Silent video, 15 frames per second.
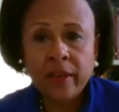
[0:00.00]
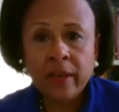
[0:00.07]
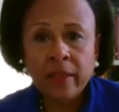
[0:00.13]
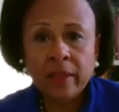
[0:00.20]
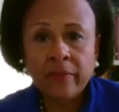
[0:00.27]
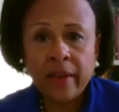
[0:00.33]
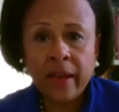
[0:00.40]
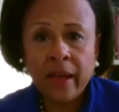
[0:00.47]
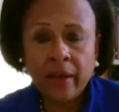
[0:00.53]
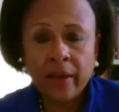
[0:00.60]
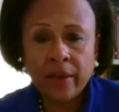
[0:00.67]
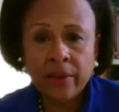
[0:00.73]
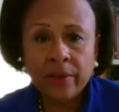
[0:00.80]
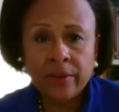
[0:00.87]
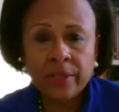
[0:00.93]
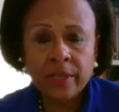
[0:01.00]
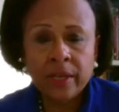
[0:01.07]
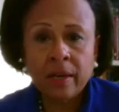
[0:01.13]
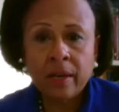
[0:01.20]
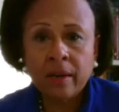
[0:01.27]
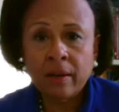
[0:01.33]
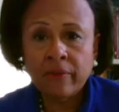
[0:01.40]
in the values
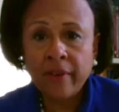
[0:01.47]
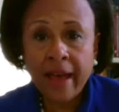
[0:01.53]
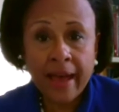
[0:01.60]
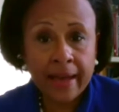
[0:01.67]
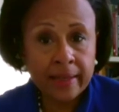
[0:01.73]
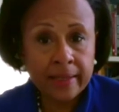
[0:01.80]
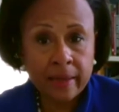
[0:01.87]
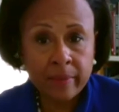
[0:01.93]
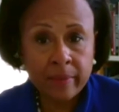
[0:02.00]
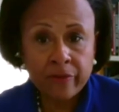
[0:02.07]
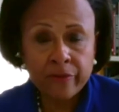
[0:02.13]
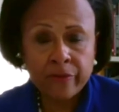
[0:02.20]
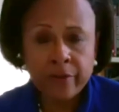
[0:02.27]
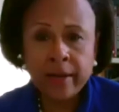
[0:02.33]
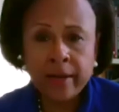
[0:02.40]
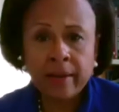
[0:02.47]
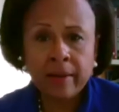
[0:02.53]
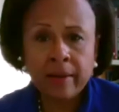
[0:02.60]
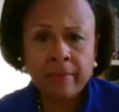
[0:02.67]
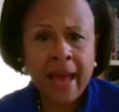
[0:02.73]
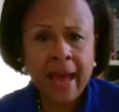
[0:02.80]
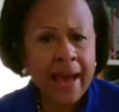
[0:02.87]
of academic
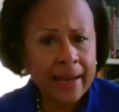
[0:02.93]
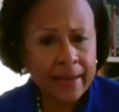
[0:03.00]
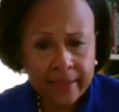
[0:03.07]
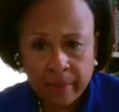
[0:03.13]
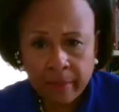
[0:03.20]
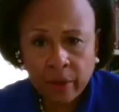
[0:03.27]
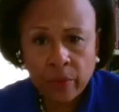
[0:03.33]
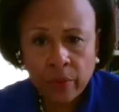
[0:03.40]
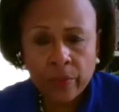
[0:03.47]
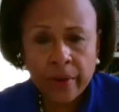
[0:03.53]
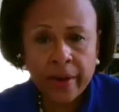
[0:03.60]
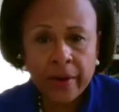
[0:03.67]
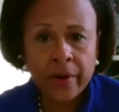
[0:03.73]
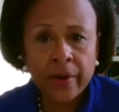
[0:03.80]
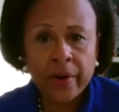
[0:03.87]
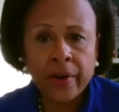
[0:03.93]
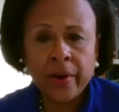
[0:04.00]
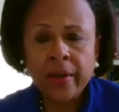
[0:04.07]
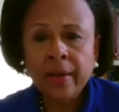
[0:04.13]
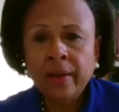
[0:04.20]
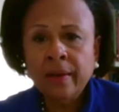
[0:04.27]
freedom, academic rigor,